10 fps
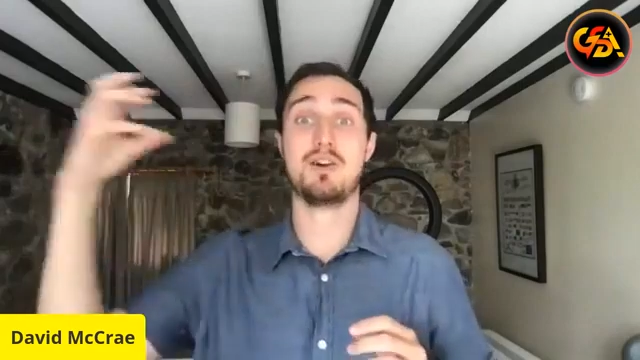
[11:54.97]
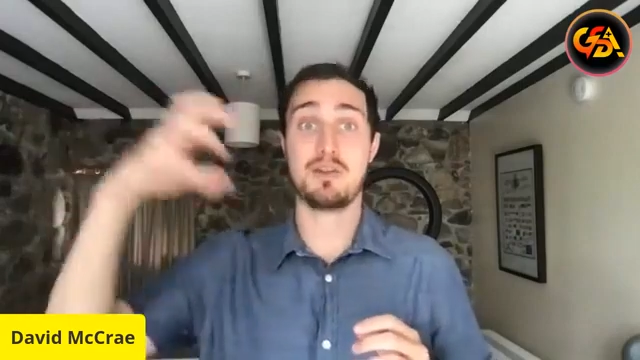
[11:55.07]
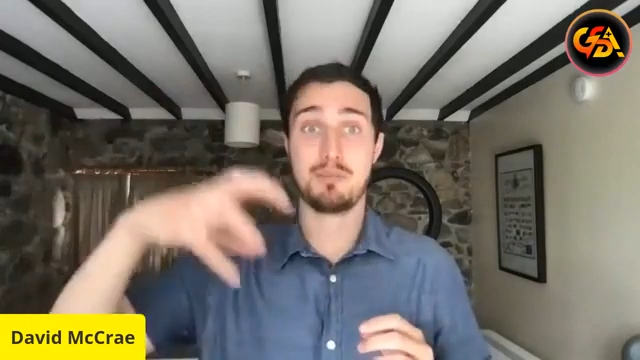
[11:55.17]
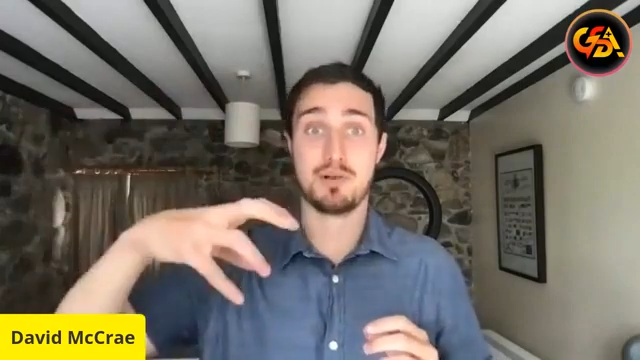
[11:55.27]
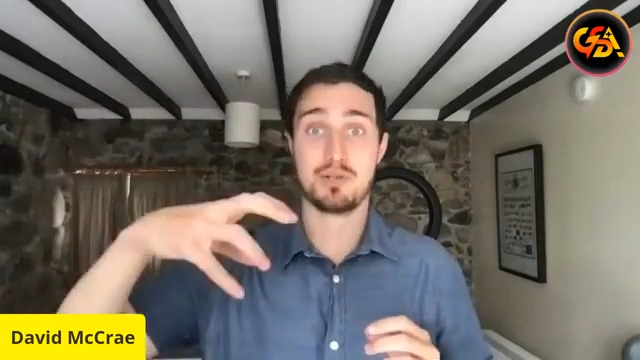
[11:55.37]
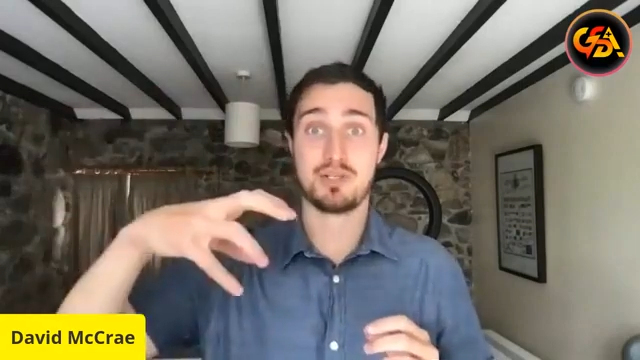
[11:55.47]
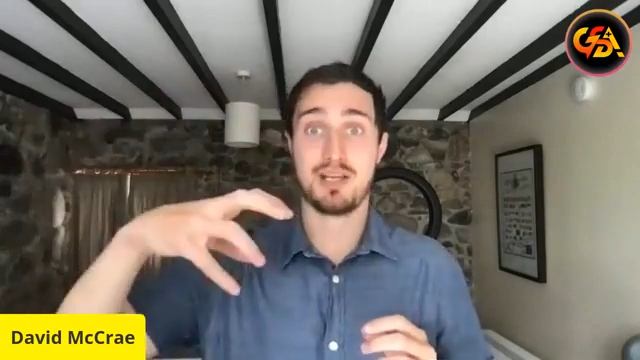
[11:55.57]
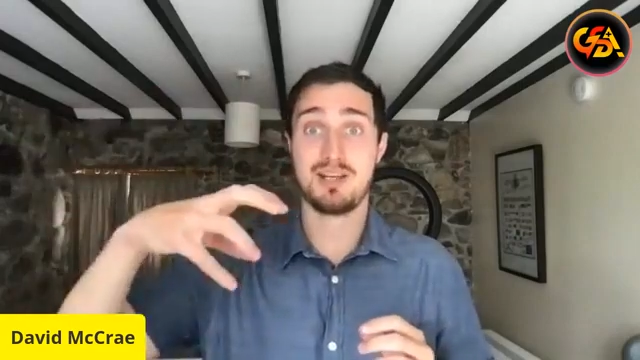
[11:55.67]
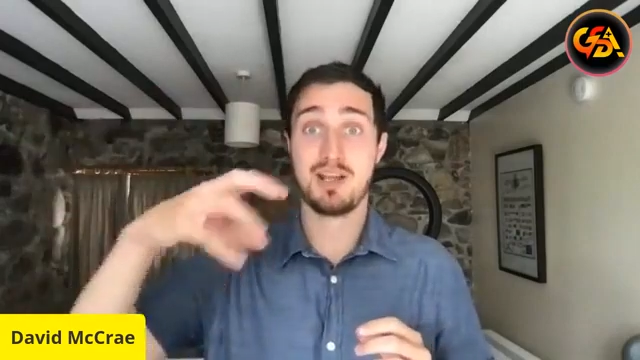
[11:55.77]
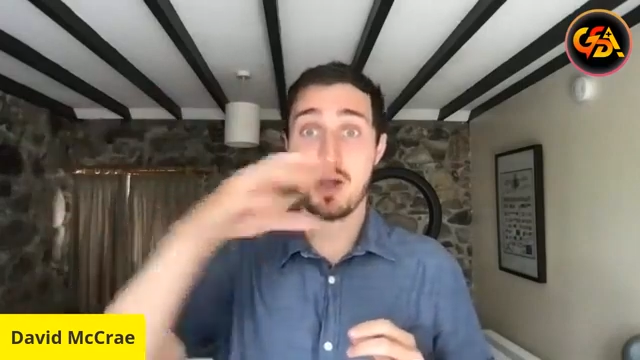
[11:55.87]
on the
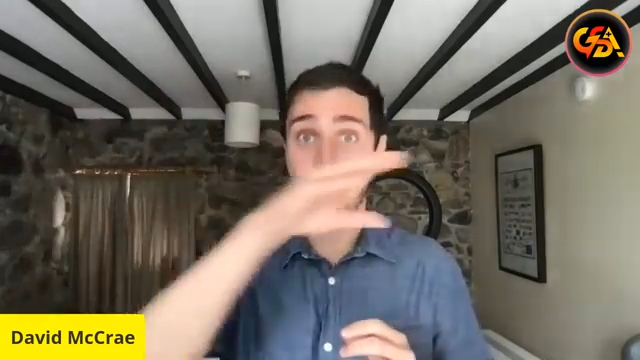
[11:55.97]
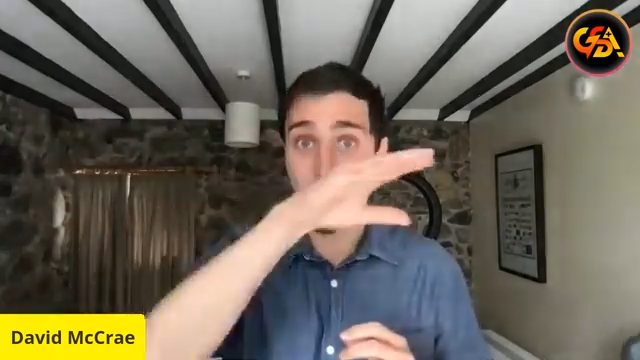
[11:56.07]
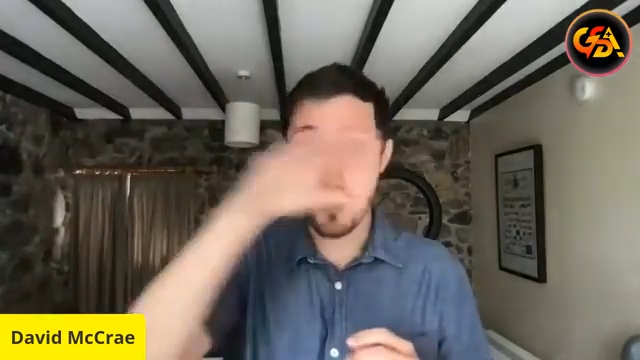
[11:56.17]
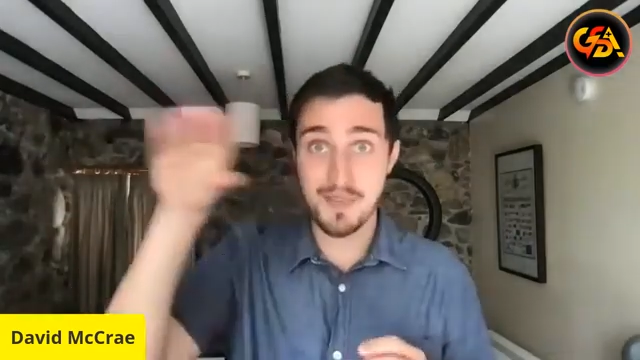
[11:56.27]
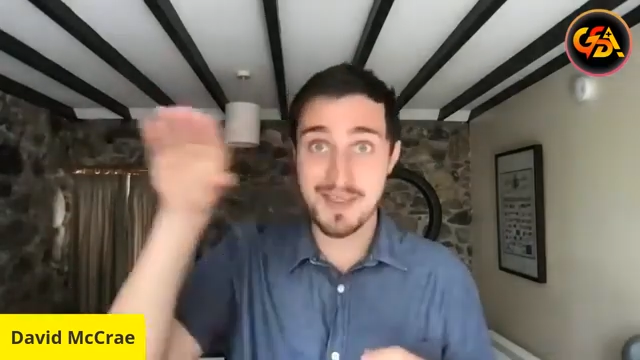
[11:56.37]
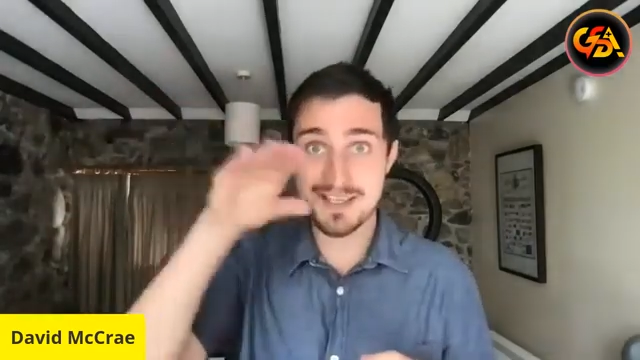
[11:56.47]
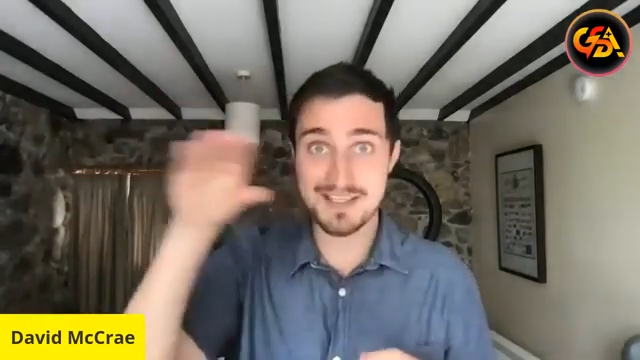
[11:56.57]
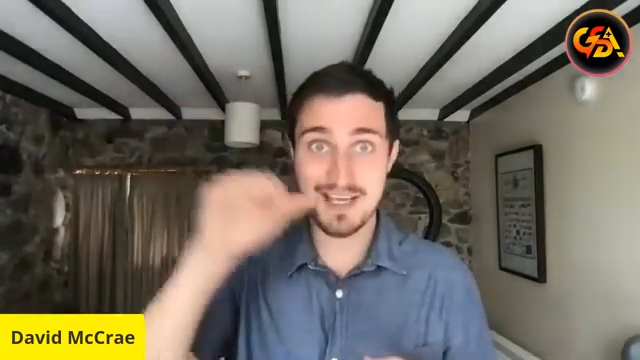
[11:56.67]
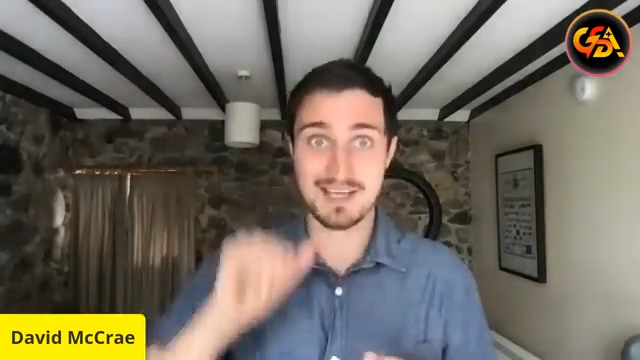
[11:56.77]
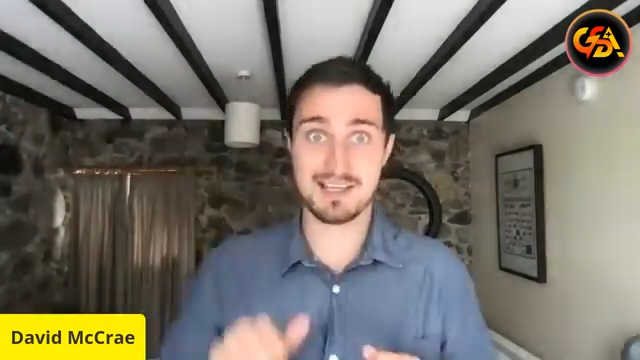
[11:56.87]
blockchain on this
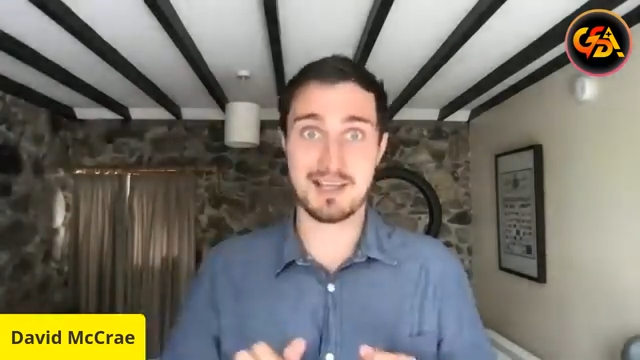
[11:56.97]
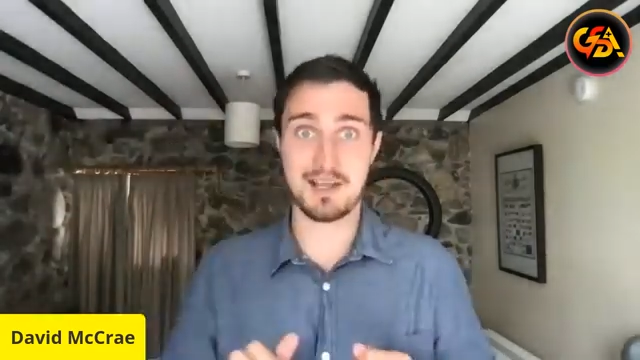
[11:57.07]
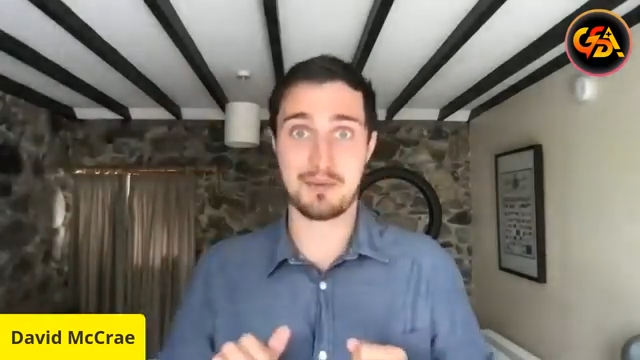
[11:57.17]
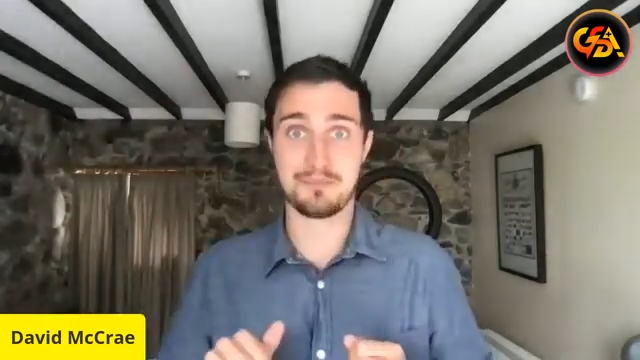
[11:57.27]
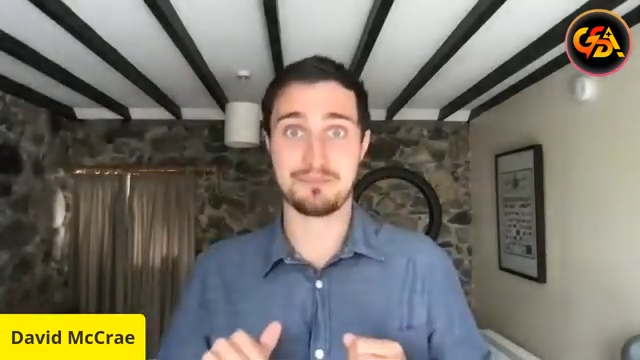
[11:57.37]
second layer.